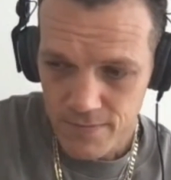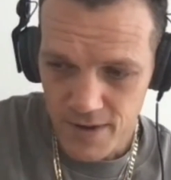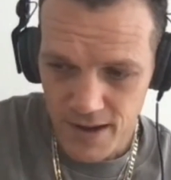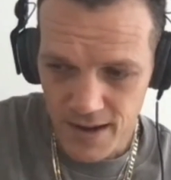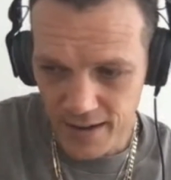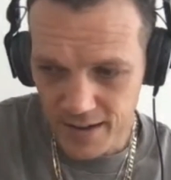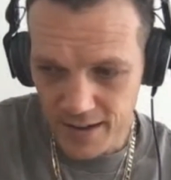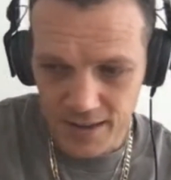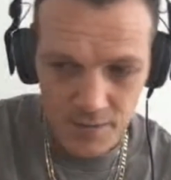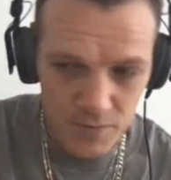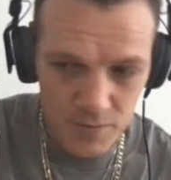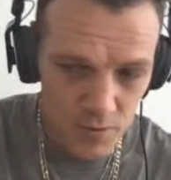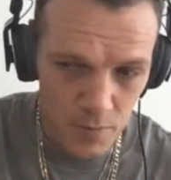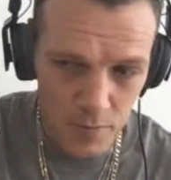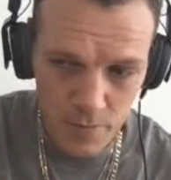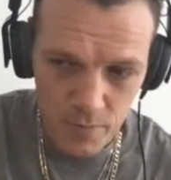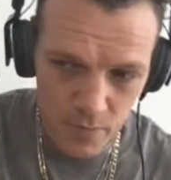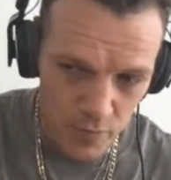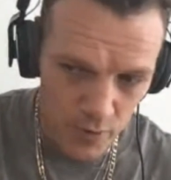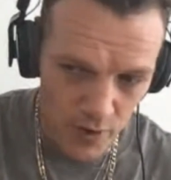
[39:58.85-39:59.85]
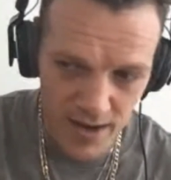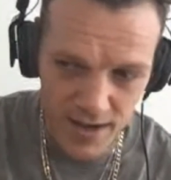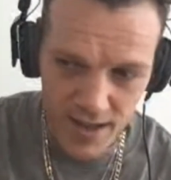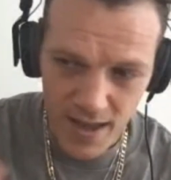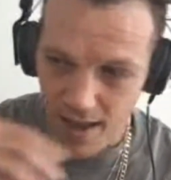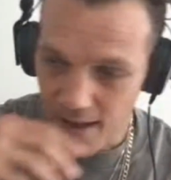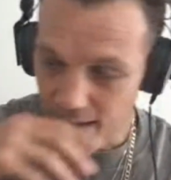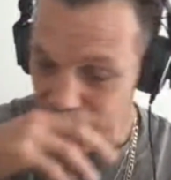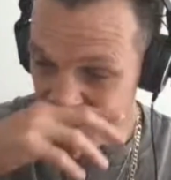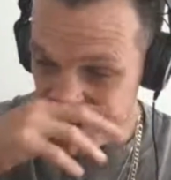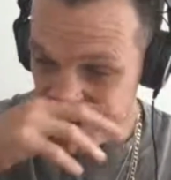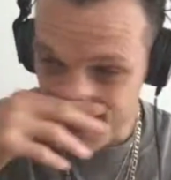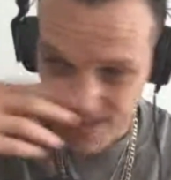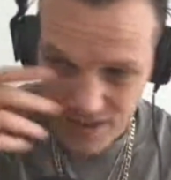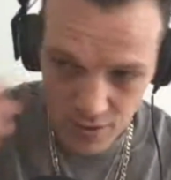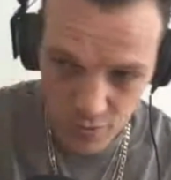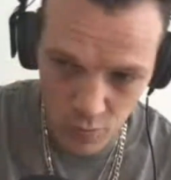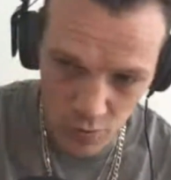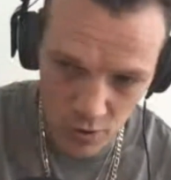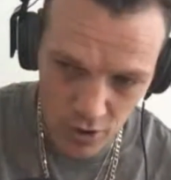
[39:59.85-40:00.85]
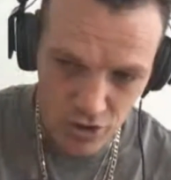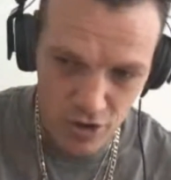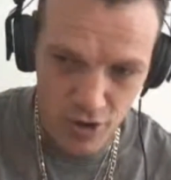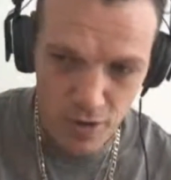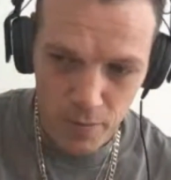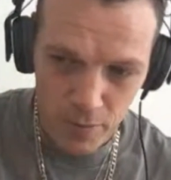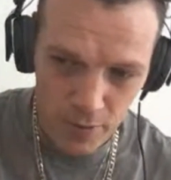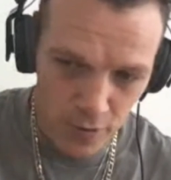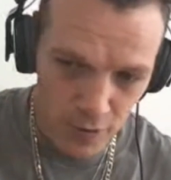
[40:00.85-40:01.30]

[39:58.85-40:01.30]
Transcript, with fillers: And I get into breakout into little workshop